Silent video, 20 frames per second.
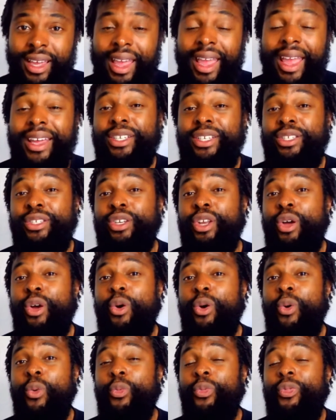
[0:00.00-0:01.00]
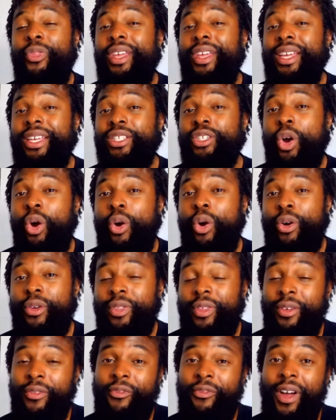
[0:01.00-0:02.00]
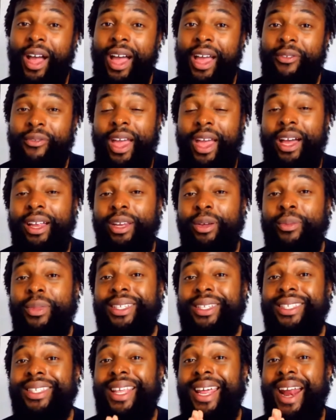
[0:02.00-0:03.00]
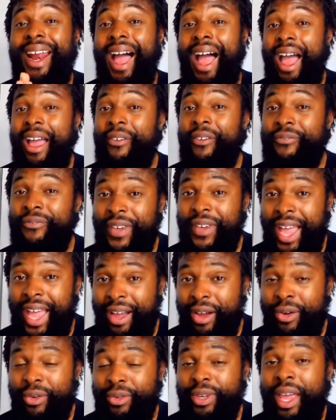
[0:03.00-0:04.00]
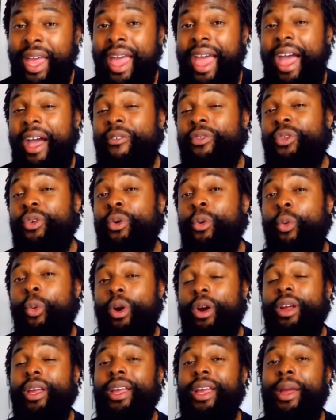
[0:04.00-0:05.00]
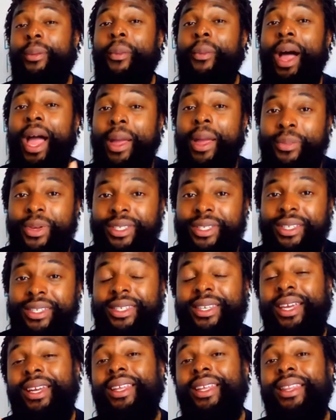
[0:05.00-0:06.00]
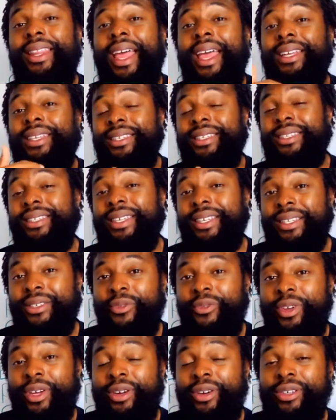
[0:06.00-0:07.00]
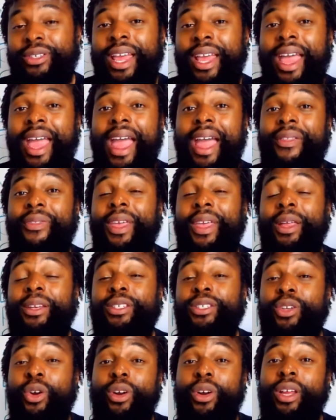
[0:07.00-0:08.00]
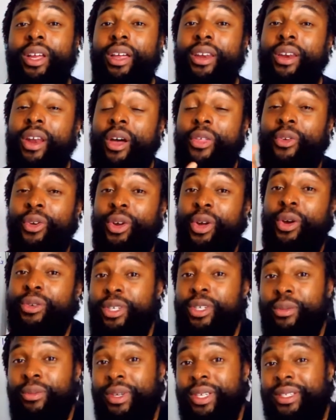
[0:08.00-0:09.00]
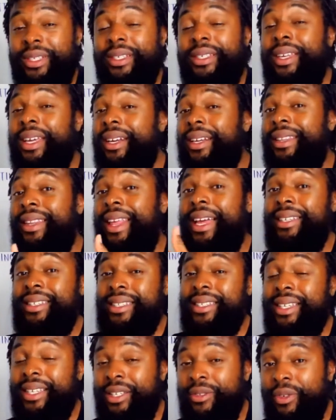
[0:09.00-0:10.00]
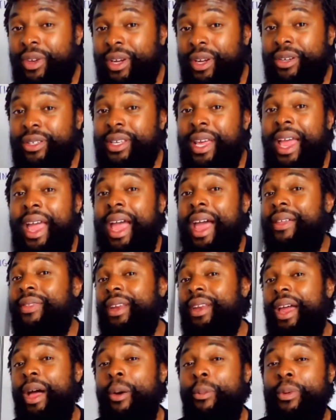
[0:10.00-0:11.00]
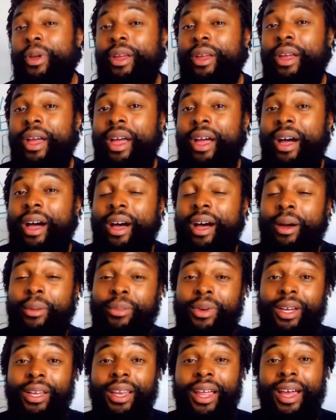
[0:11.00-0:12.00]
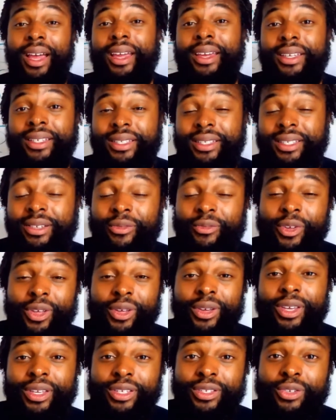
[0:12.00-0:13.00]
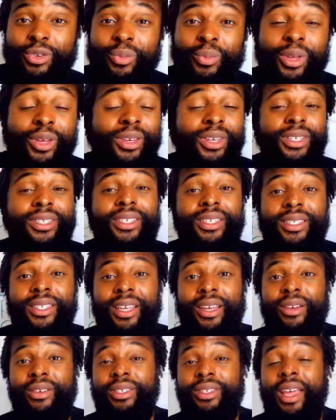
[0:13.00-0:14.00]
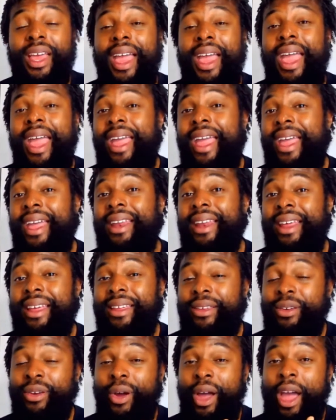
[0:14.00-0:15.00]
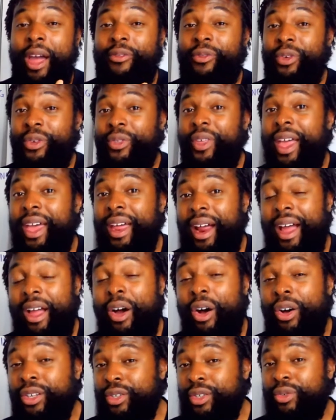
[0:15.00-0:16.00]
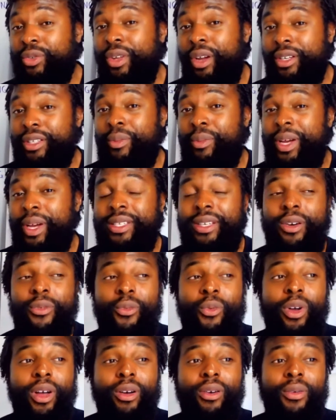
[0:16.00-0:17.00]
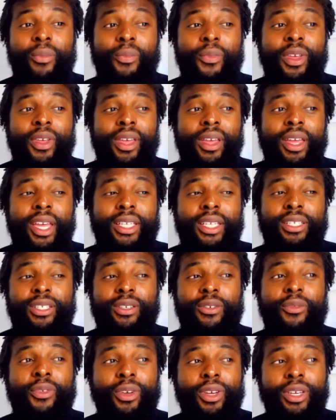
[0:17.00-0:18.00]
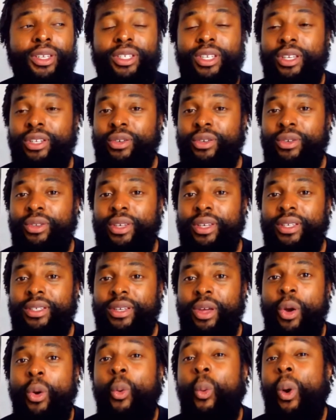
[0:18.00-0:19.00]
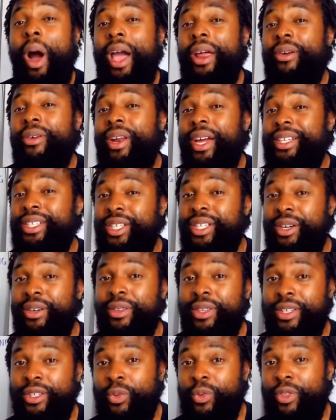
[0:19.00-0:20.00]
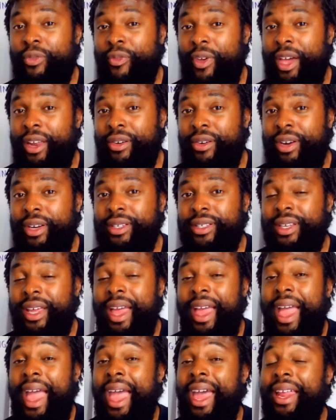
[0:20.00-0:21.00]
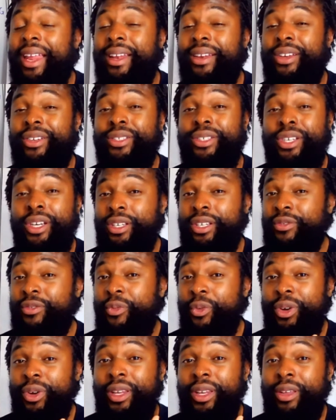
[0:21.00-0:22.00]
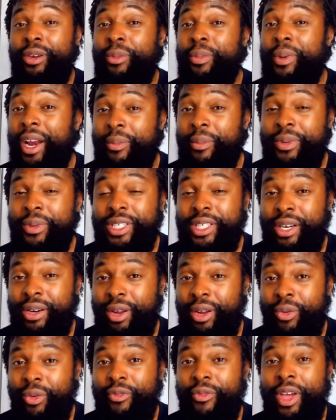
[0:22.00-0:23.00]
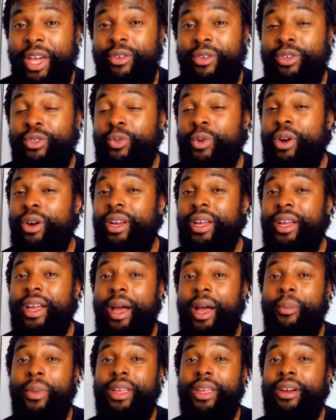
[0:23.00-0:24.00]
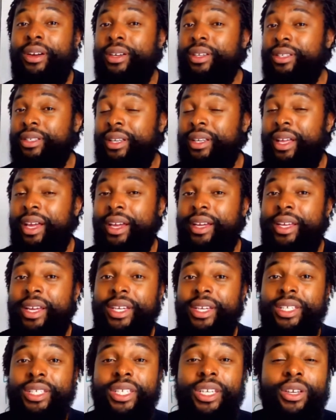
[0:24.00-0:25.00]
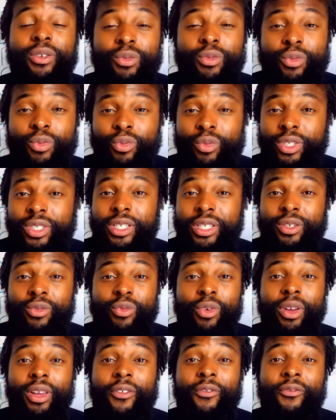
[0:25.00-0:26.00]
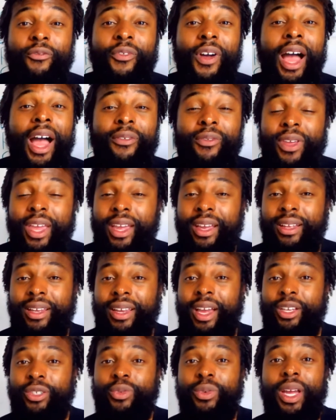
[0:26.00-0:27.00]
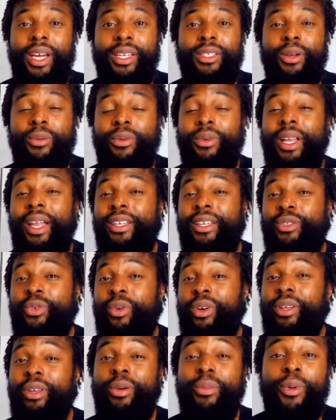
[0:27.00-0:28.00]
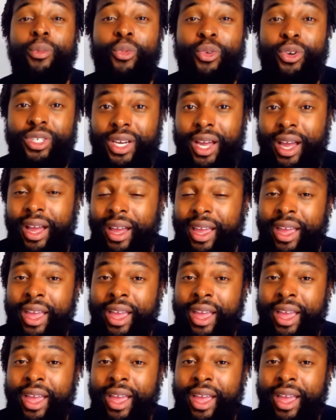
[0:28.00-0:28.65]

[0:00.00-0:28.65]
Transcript: And so these are the 5 elements that I found after working in my business, getting that to 6 figures, and then starting another coaching business, getting that to 6 figures, and then helping clients, civilians, do millions in sales. And, after that, I also thought to myself, well, if civilians can do this, why don't I share this with veterans? And just for a little bit, I've been sharing it with veterans. We already got my youngest client. She's enrolling 5K clients. We got some clients who are a little bit more shy,